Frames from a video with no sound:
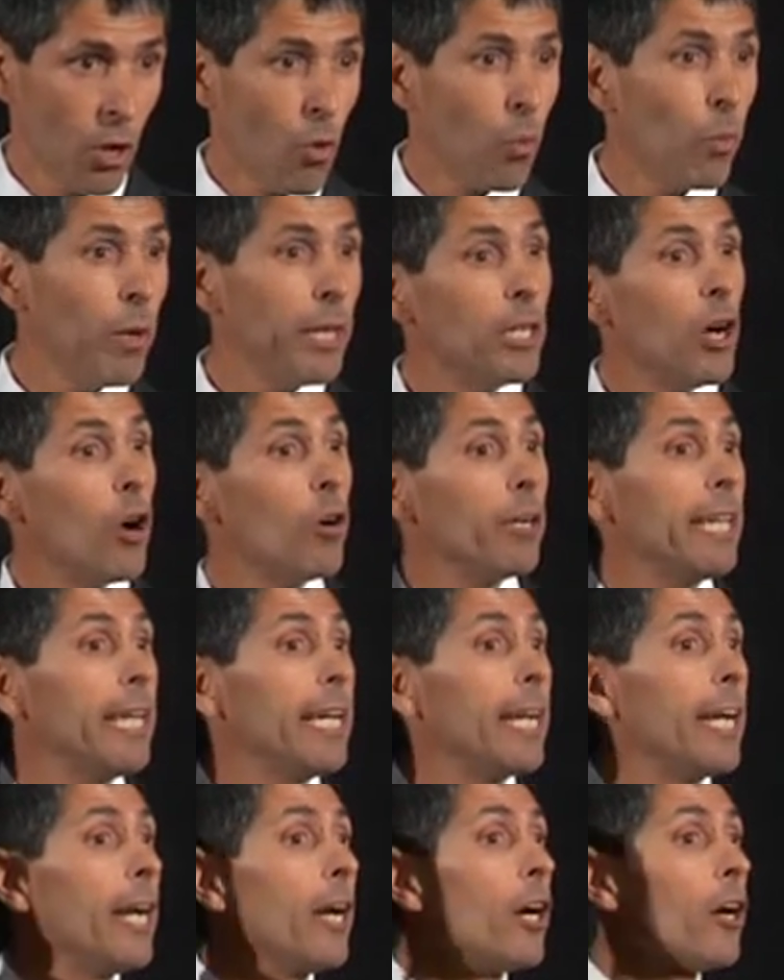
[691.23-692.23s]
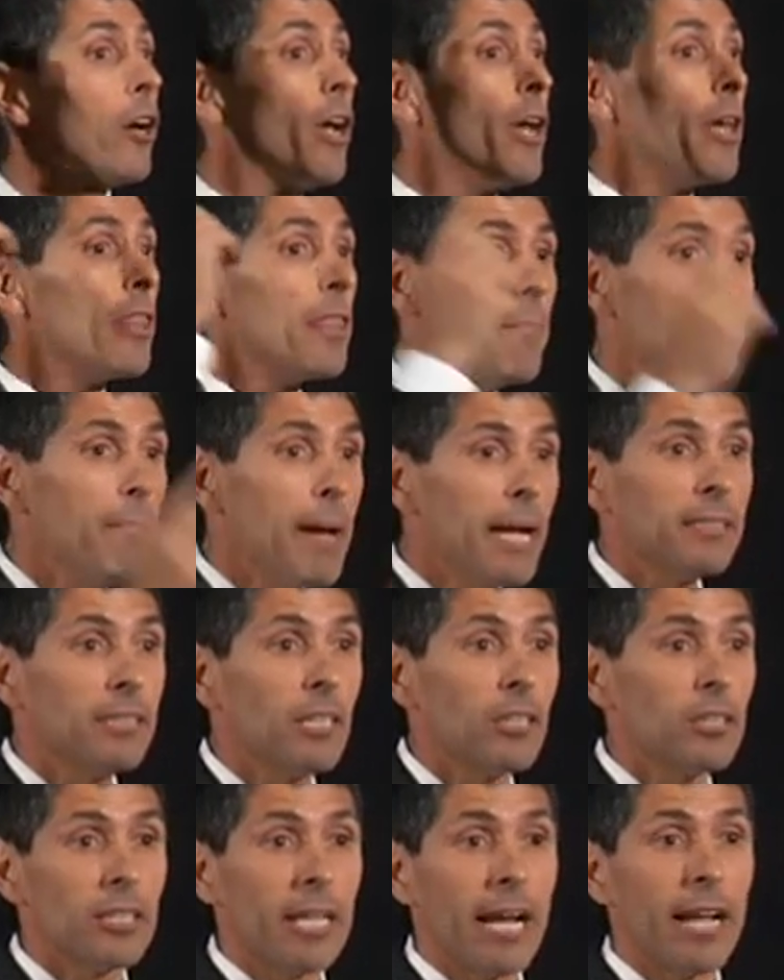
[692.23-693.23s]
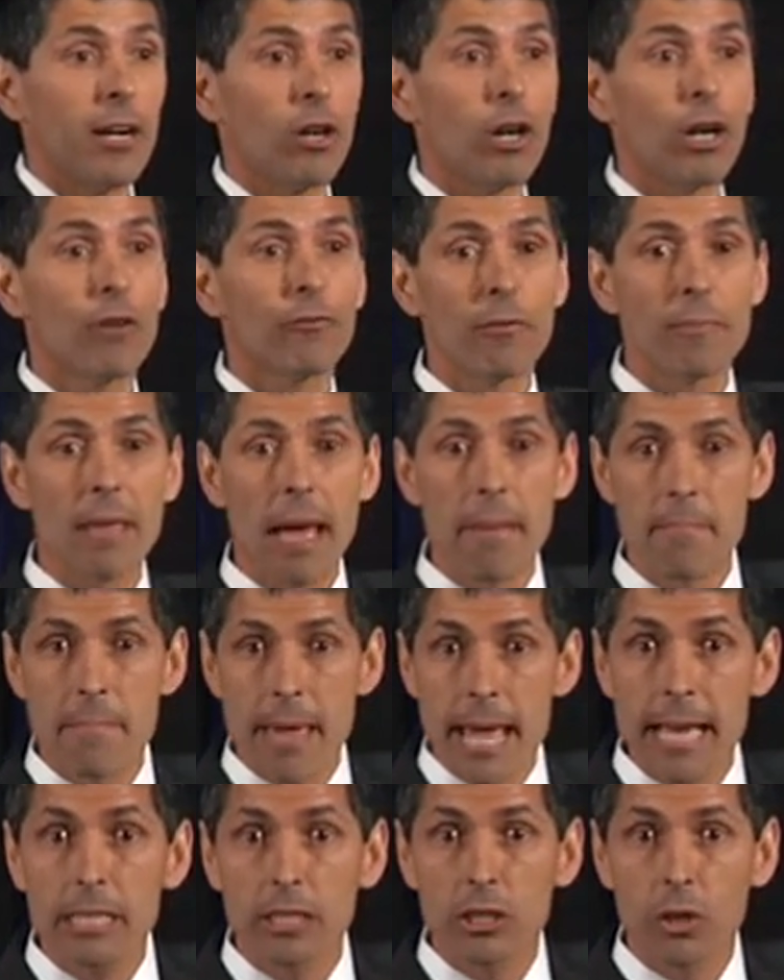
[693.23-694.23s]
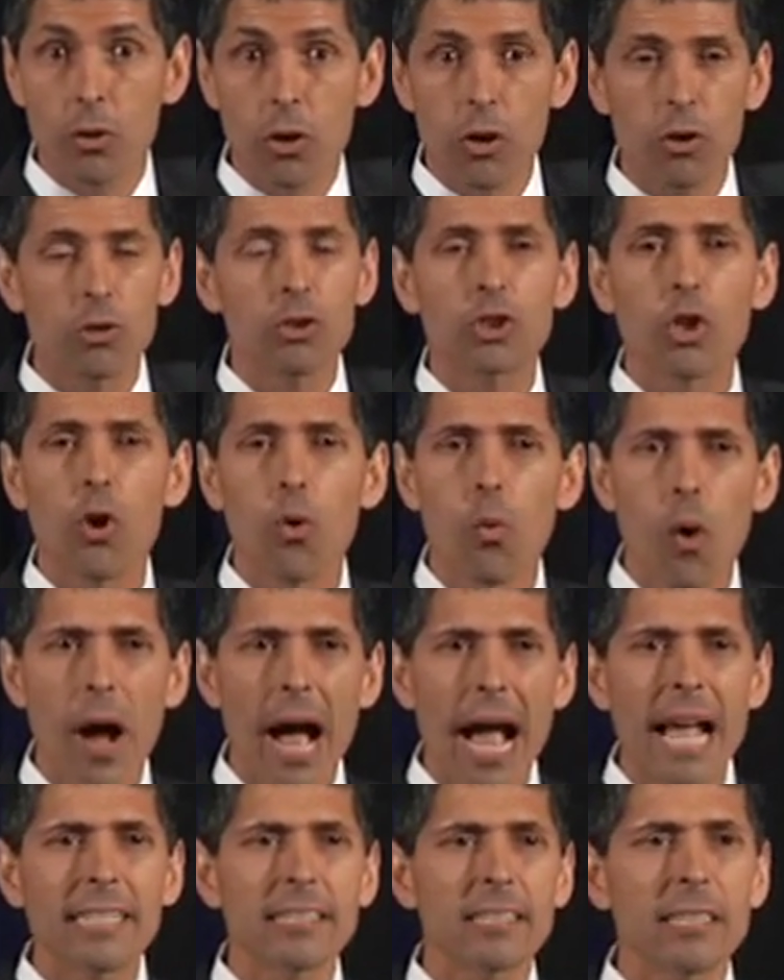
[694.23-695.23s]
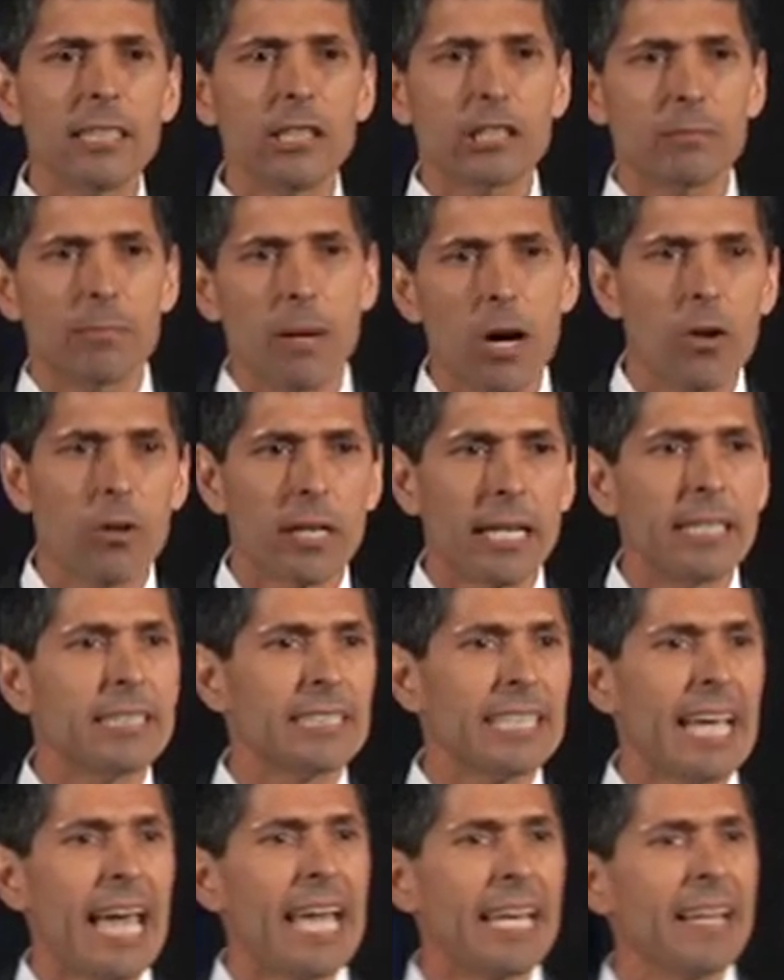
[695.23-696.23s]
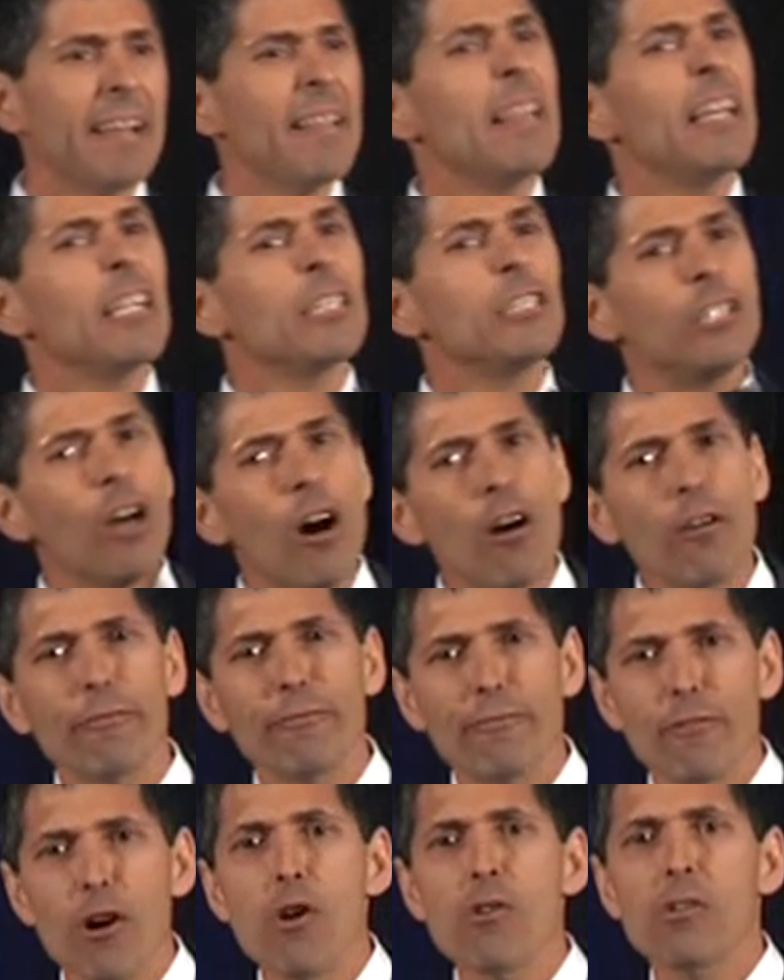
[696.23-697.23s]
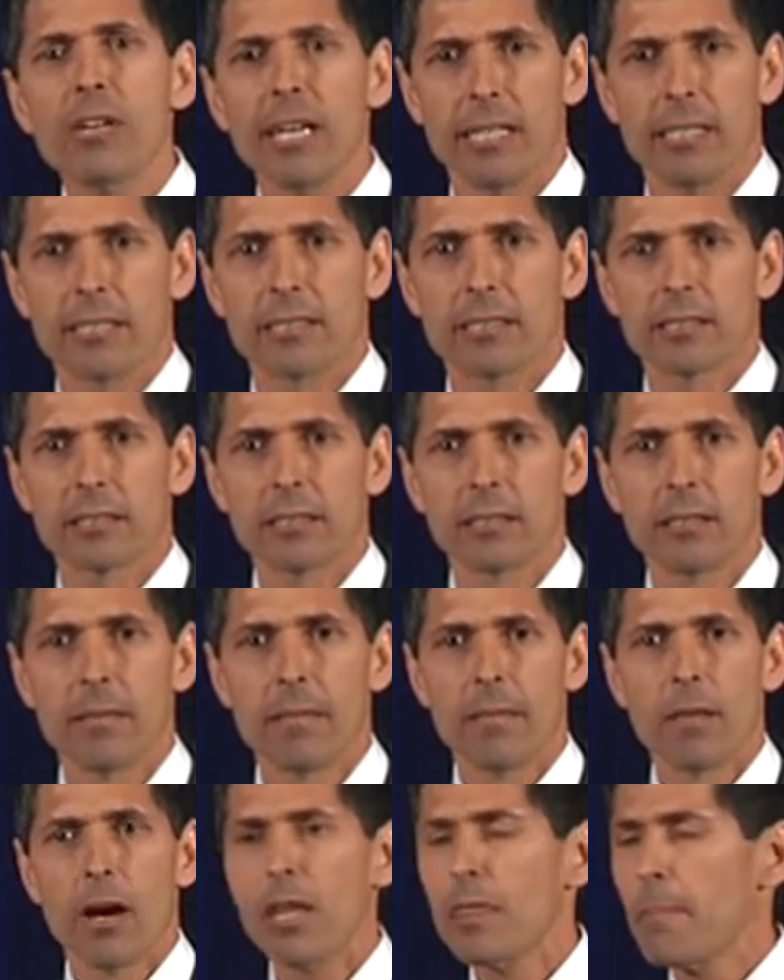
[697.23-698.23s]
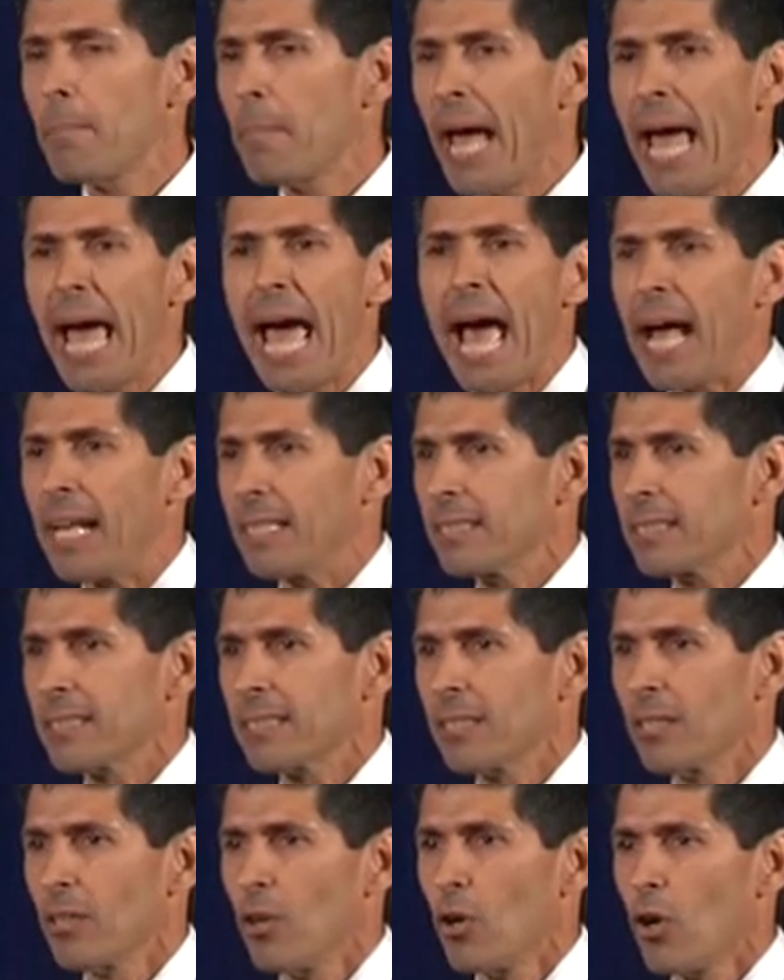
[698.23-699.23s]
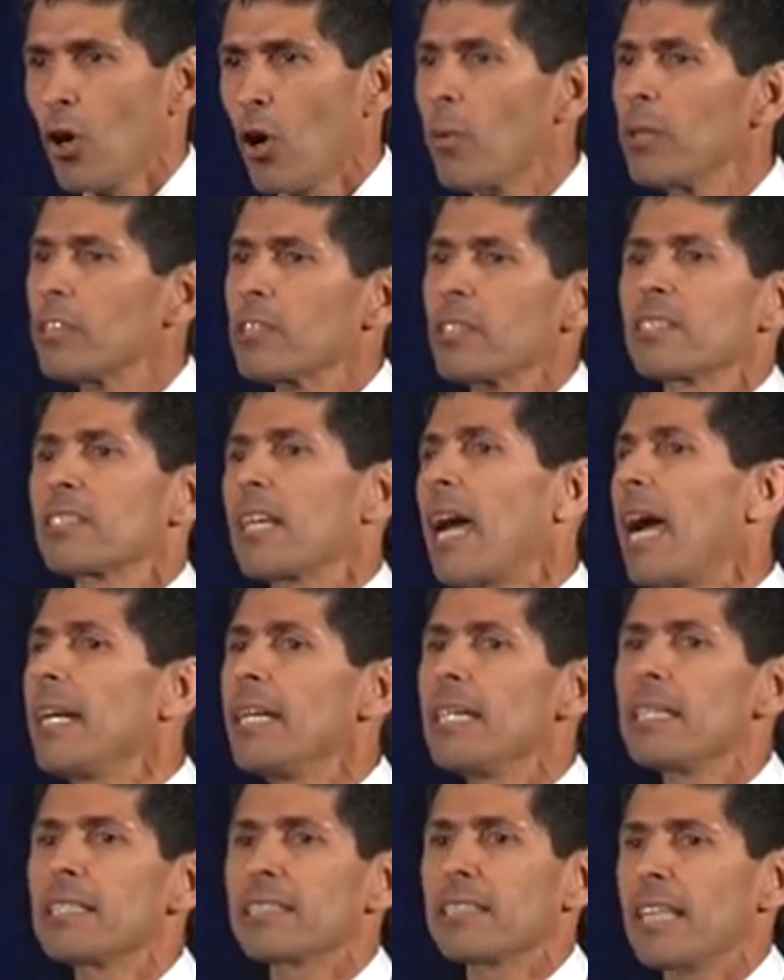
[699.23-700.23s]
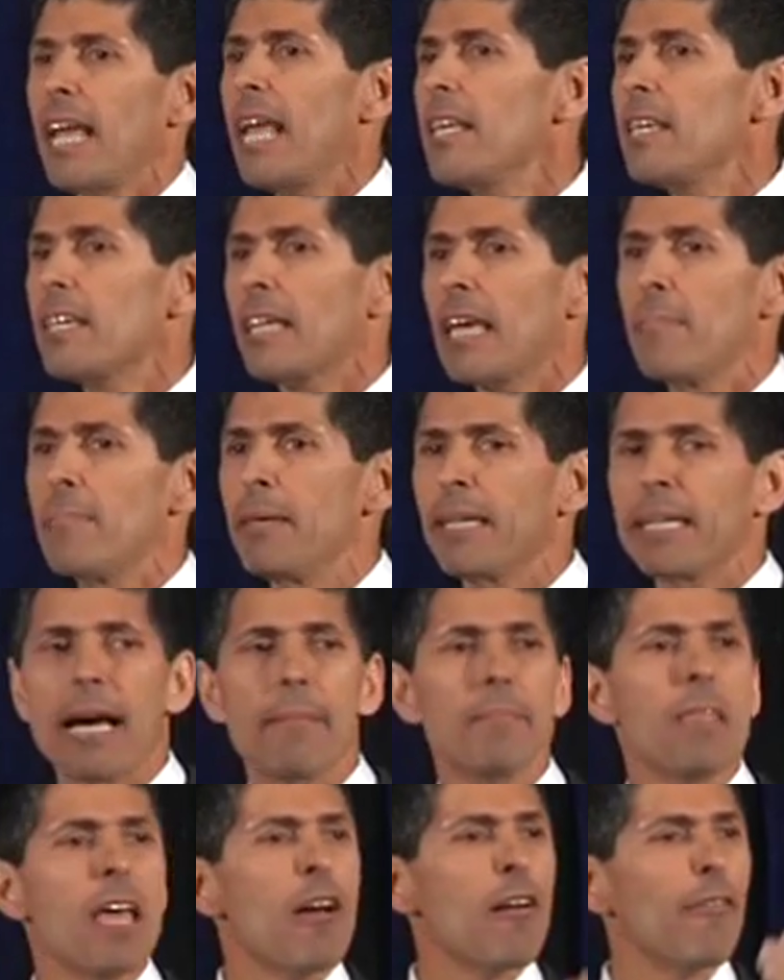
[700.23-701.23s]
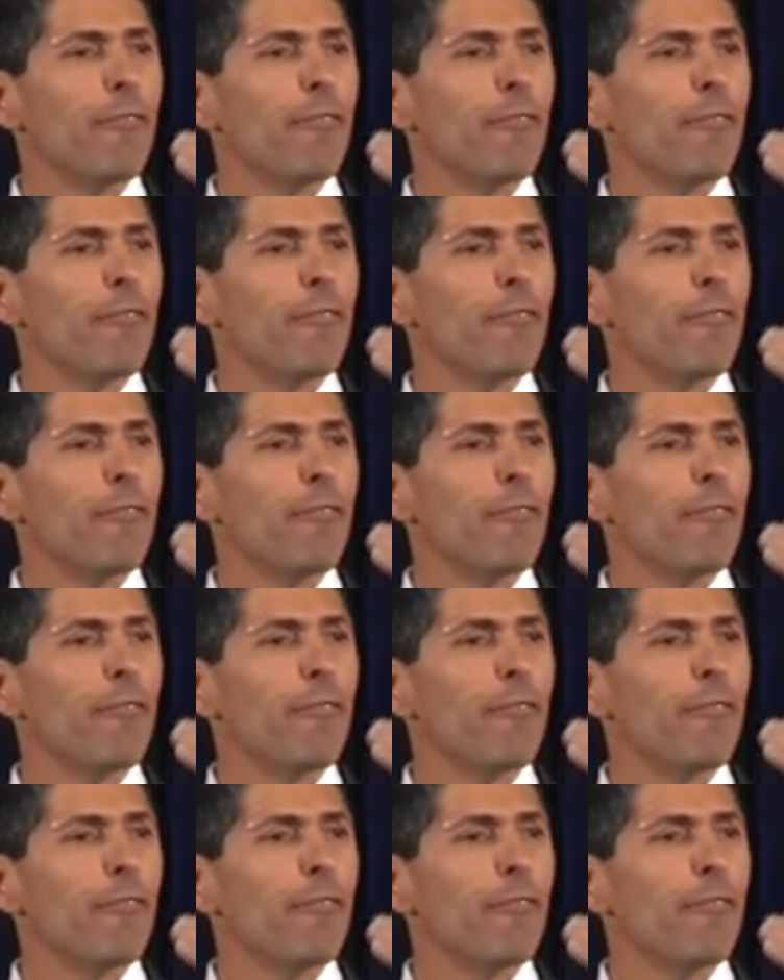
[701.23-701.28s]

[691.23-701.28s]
We don't hear the message that I heard from that mentor who so wisely spoke and said, don't focus on the past or what society is saying you can become.